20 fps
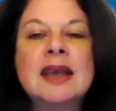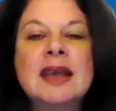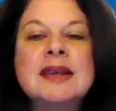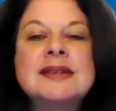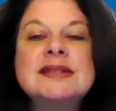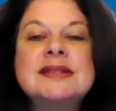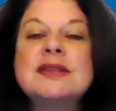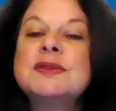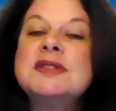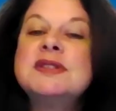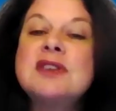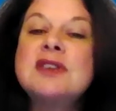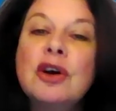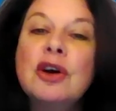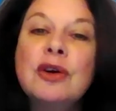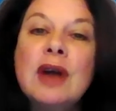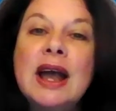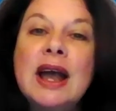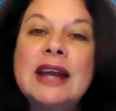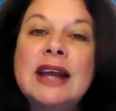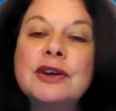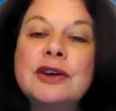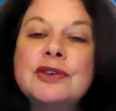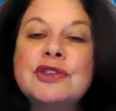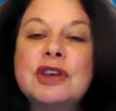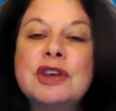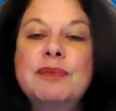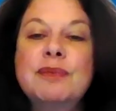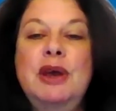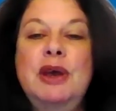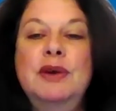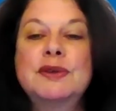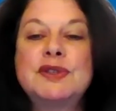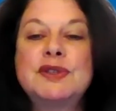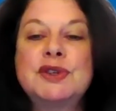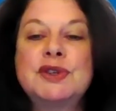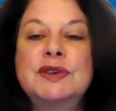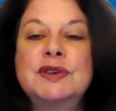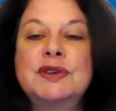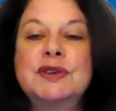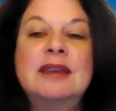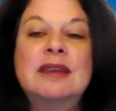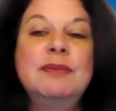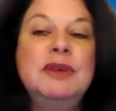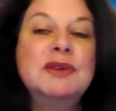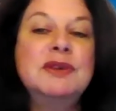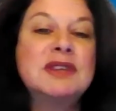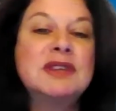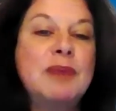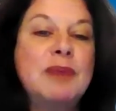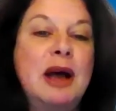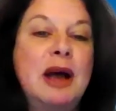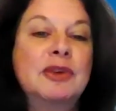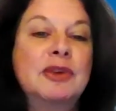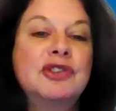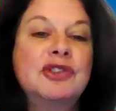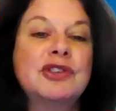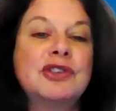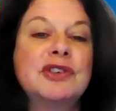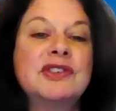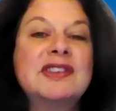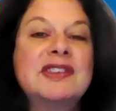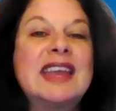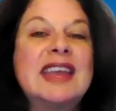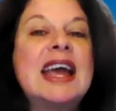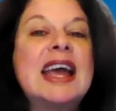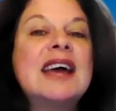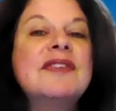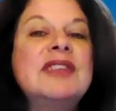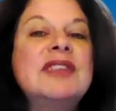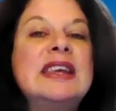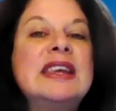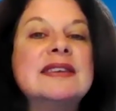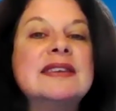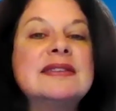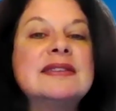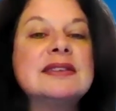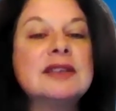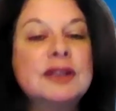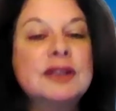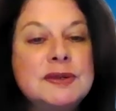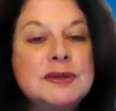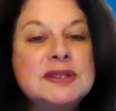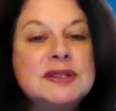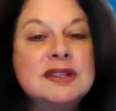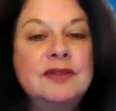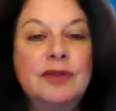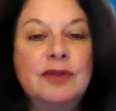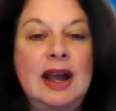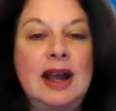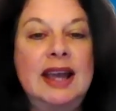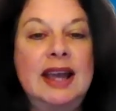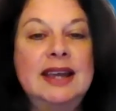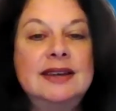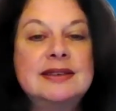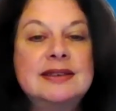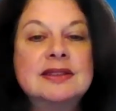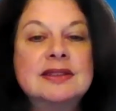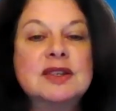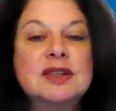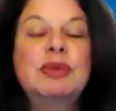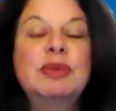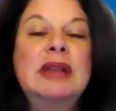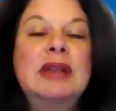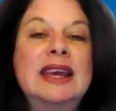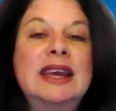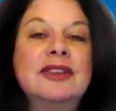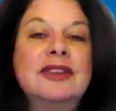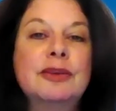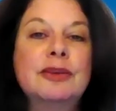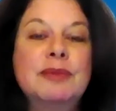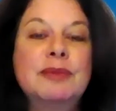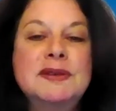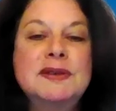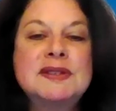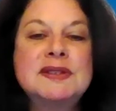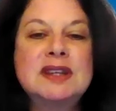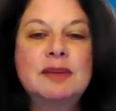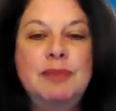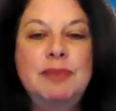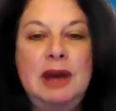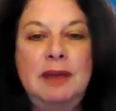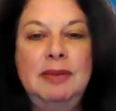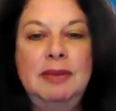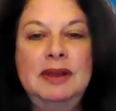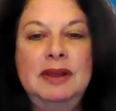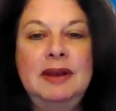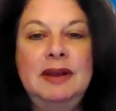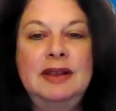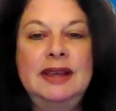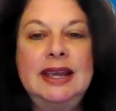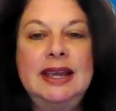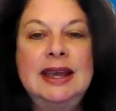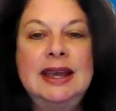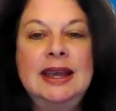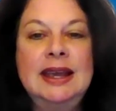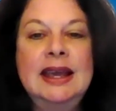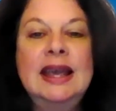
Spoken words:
So songwriters, composers, and music publishers, they have the exclusive right to play their music publicly